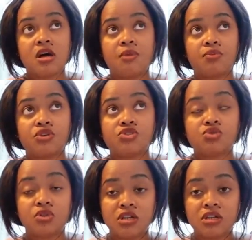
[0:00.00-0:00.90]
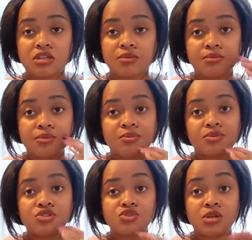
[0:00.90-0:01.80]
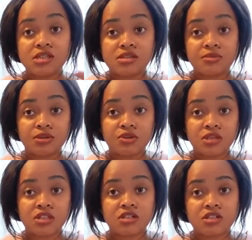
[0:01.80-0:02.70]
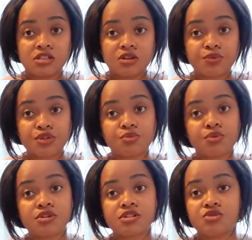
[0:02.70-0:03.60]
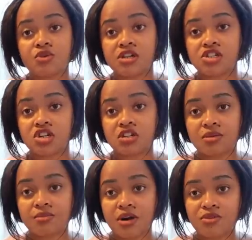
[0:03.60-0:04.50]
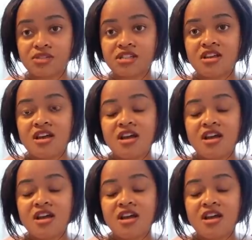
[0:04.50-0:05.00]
I'm going to list them down in the description box. You can check them out.